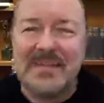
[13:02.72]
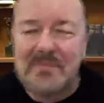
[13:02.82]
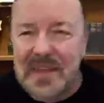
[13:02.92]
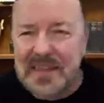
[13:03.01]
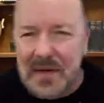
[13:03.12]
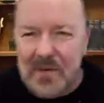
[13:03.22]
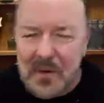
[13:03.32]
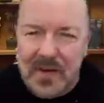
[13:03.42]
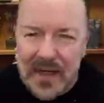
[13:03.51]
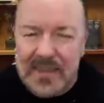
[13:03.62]
But they're
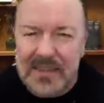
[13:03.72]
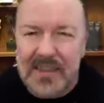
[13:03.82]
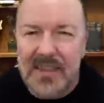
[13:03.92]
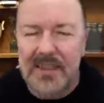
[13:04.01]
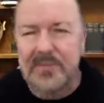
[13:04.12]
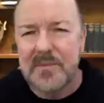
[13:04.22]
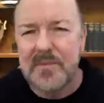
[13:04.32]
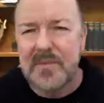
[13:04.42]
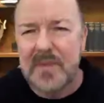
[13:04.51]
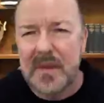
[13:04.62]
all there to see
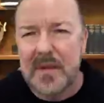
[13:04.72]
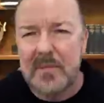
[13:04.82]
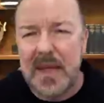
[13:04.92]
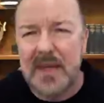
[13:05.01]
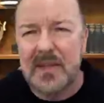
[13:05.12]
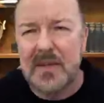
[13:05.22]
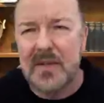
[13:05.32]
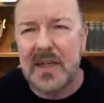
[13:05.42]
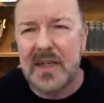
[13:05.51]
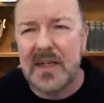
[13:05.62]
me, so
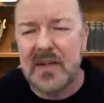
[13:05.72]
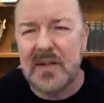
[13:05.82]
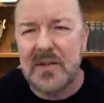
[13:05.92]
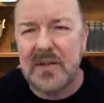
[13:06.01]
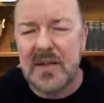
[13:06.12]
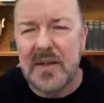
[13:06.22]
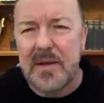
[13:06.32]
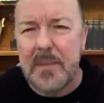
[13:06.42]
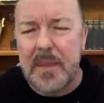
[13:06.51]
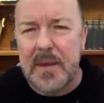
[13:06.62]
it couldn't
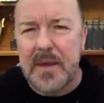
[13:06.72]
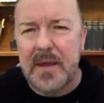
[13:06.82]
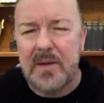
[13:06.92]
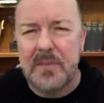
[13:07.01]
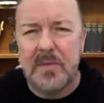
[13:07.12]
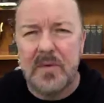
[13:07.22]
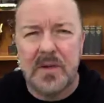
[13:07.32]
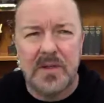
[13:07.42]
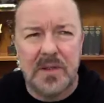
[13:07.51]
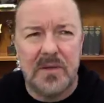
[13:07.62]
be more
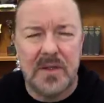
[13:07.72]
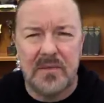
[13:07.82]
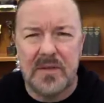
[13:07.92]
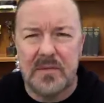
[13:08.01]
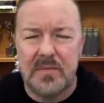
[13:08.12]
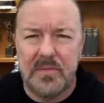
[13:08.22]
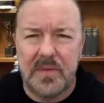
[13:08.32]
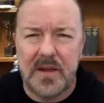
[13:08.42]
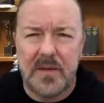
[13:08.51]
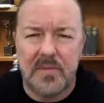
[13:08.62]
conducive to
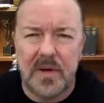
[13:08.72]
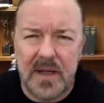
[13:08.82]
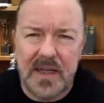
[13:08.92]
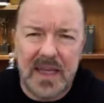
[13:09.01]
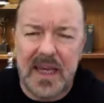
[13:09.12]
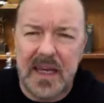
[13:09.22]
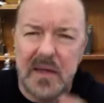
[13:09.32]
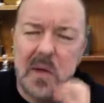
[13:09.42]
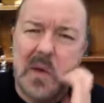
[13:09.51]
being a brilliant gig.